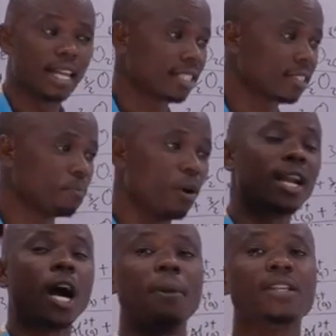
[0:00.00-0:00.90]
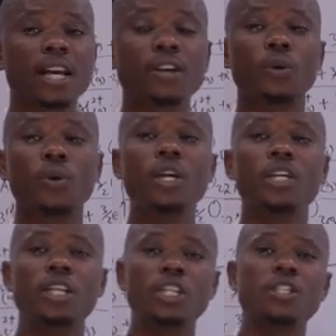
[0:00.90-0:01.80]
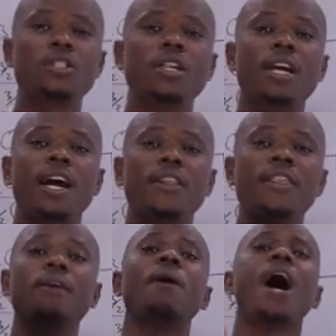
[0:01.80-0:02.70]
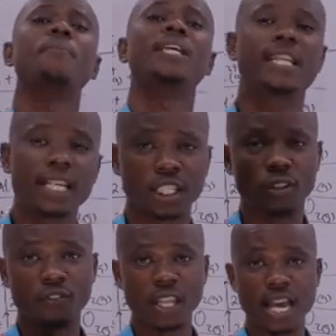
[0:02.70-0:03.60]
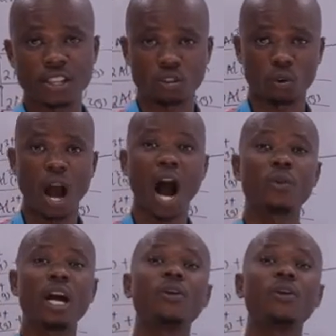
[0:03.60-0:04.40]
that Born-Haber cycle is the application of the Hess's law. How